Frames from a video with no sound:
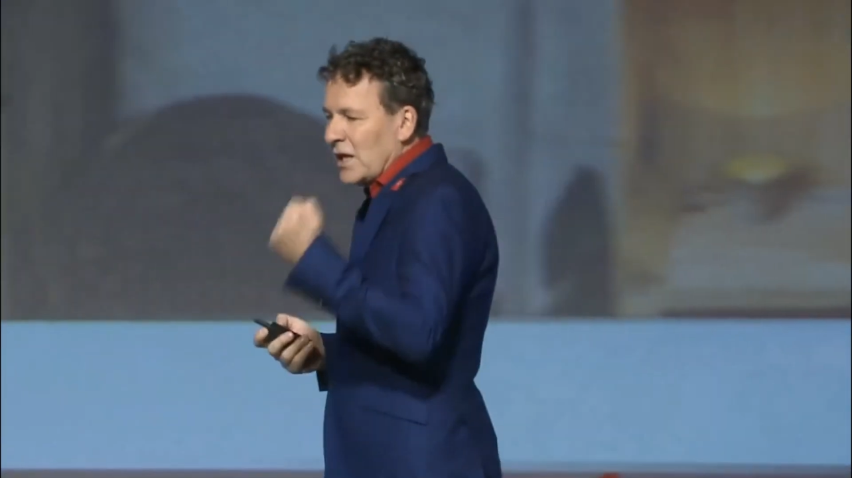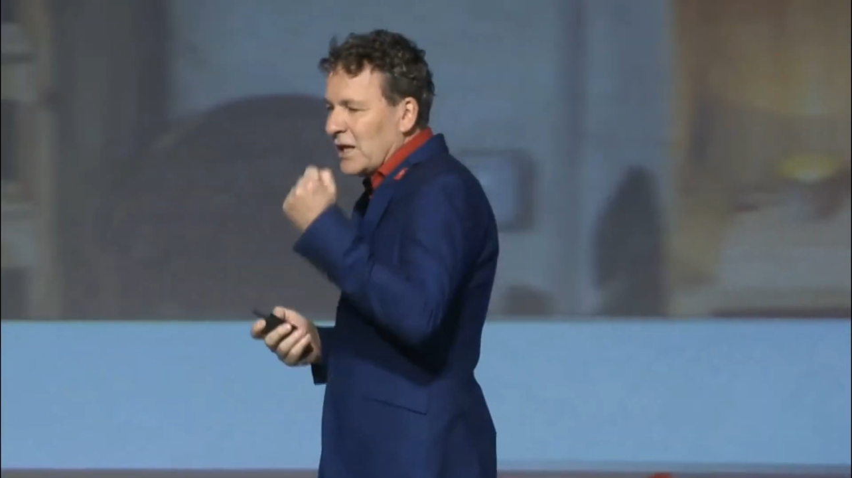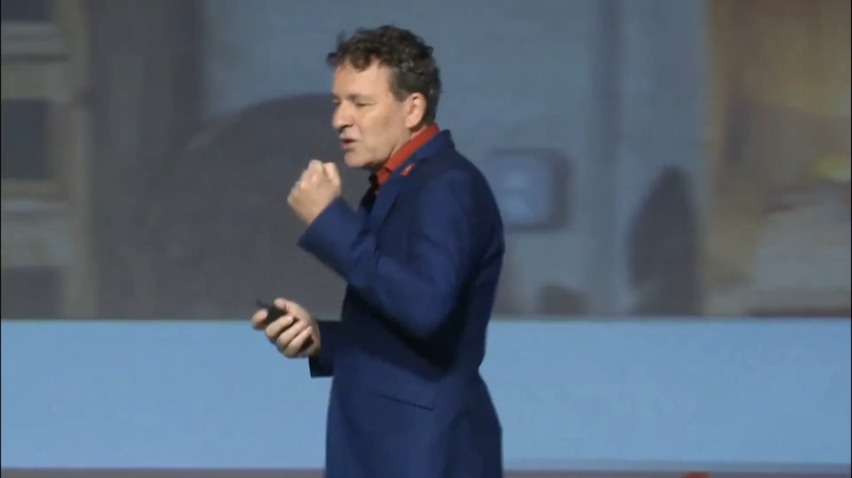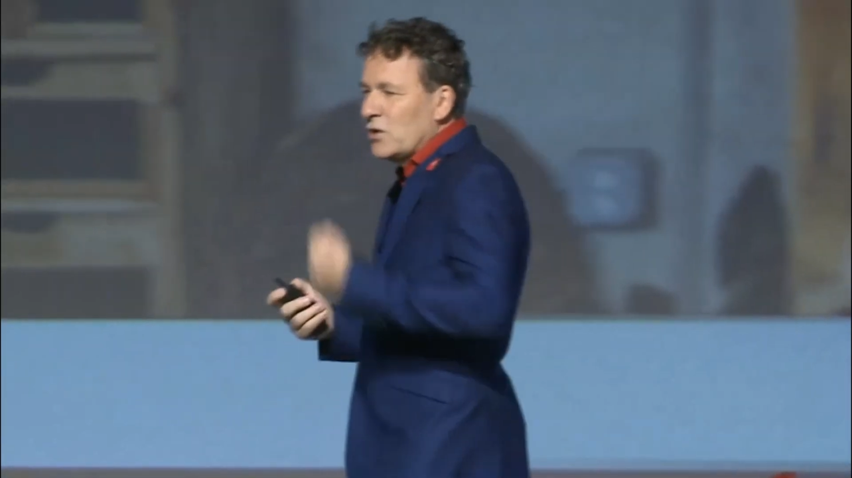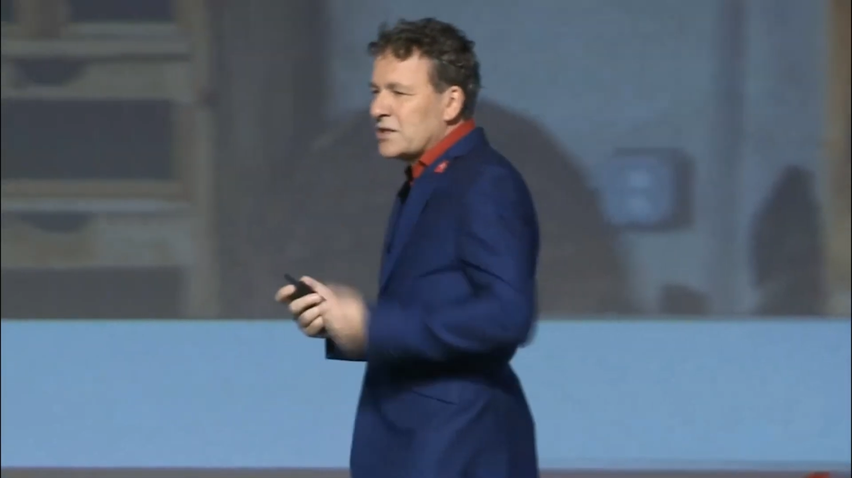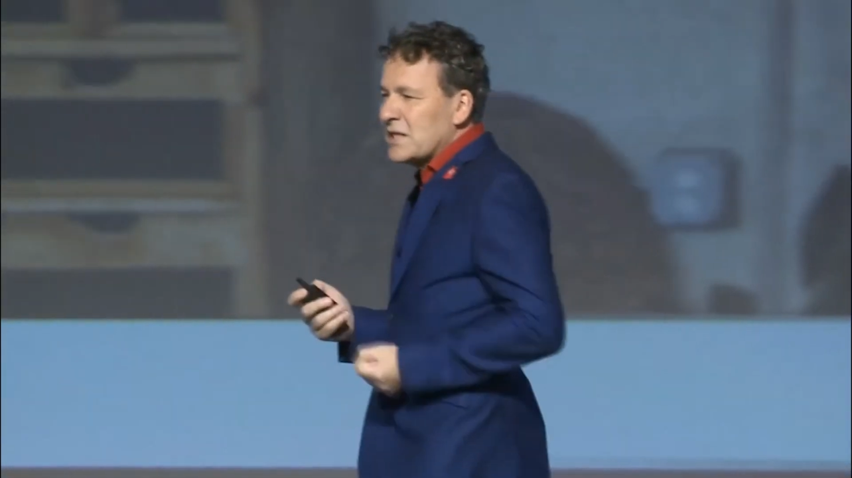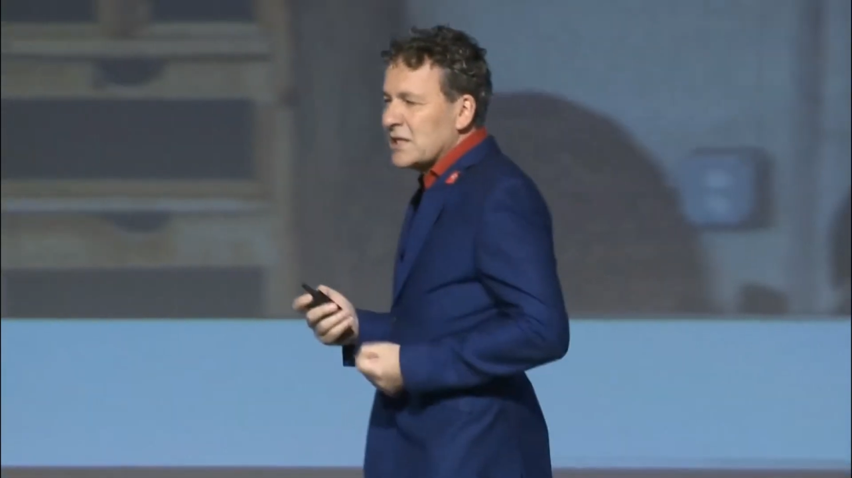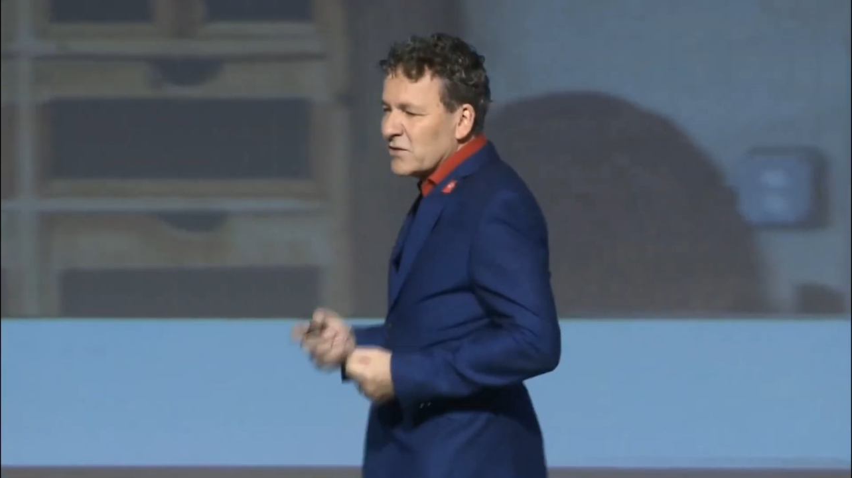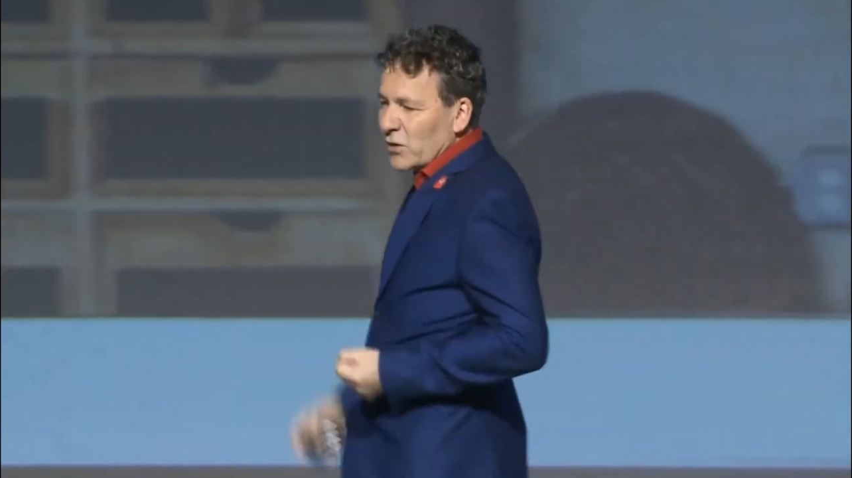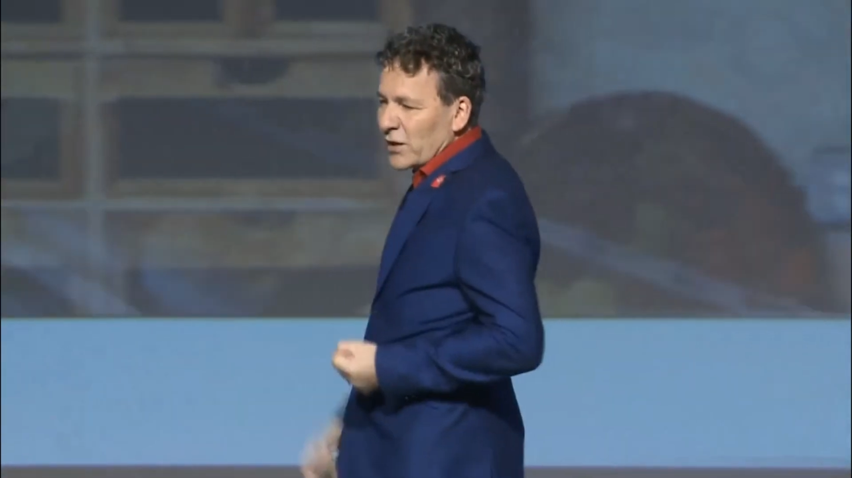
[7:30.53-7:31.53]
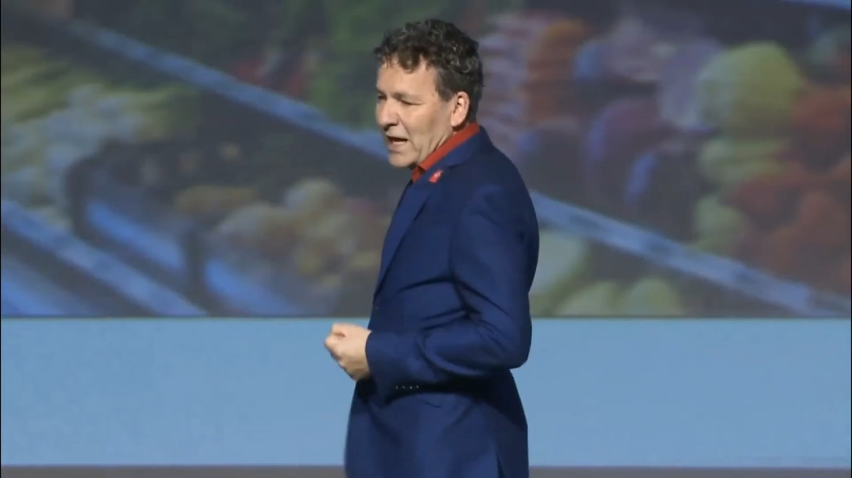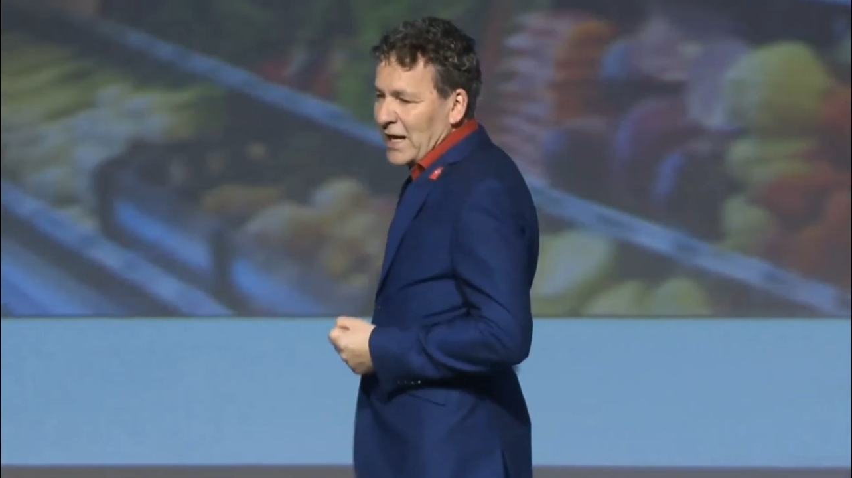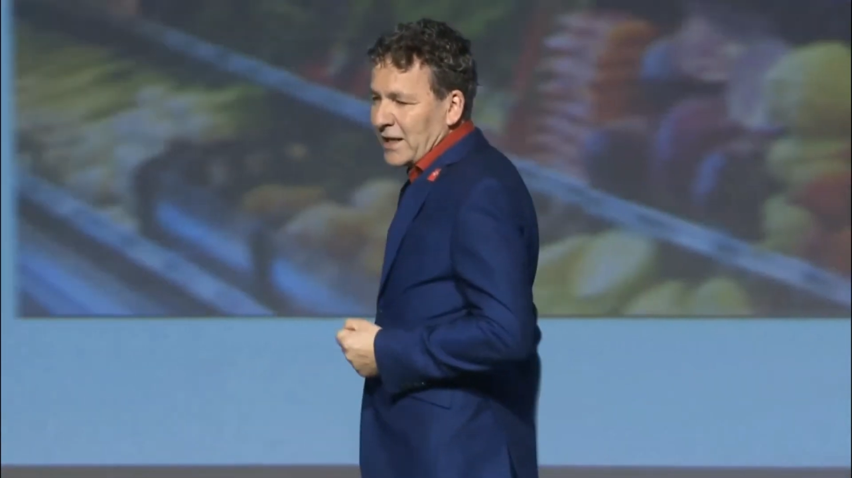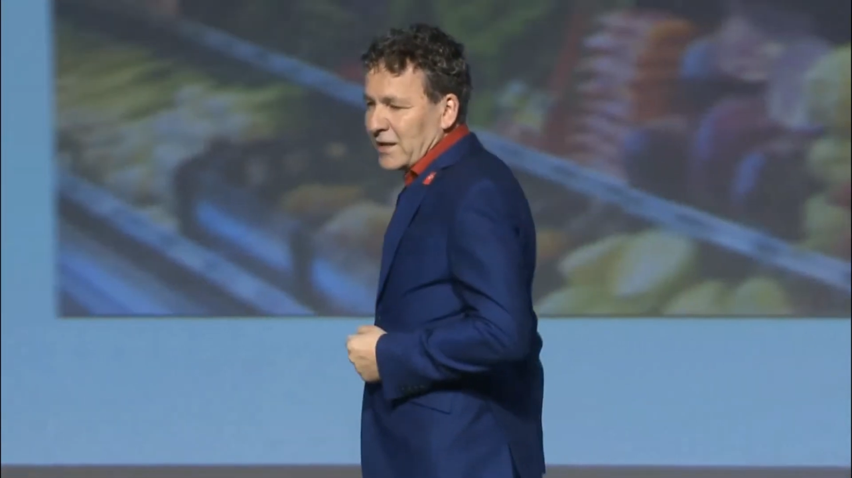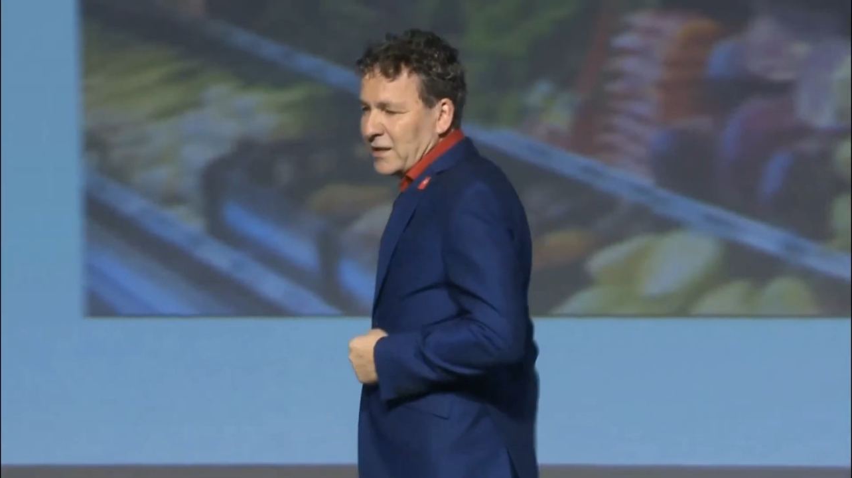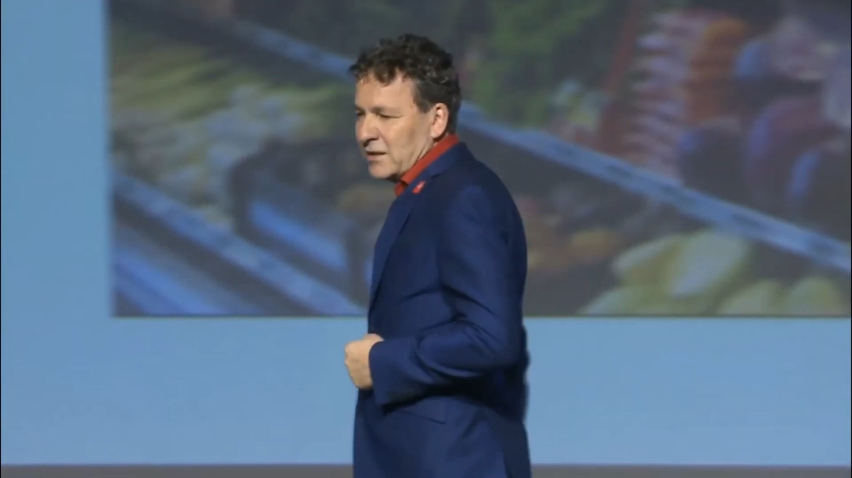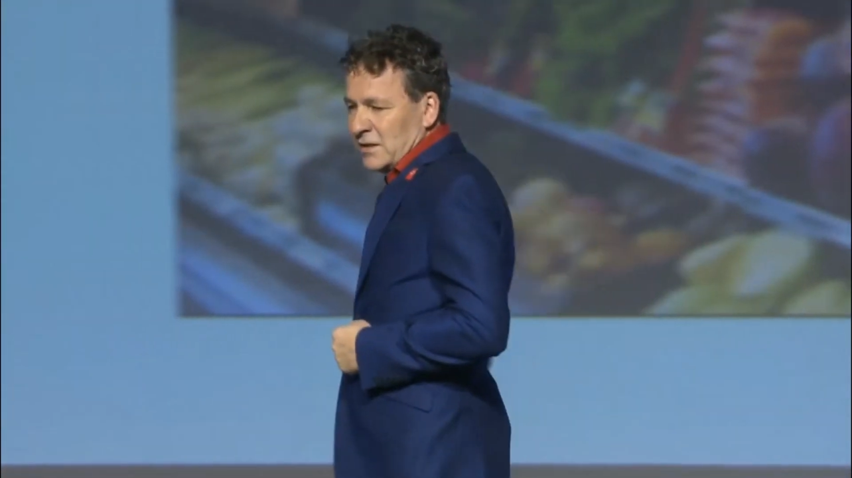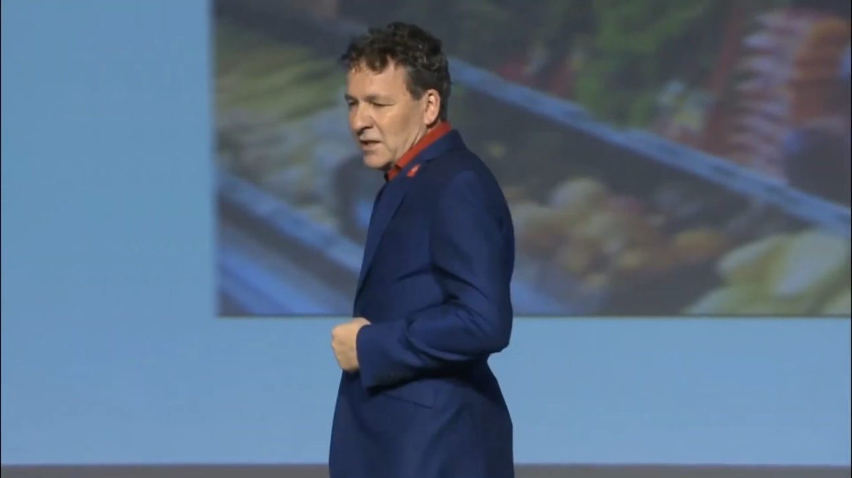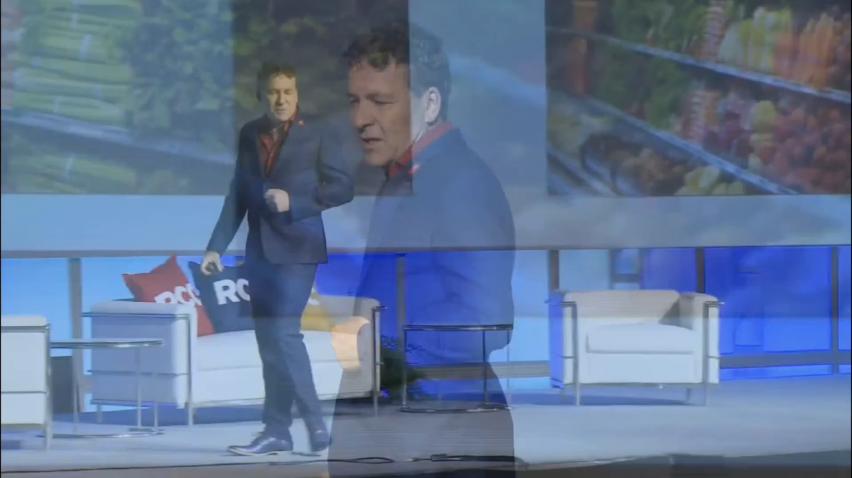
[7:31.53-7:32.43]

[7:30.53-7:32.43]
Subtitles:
the whole sense of organic. Be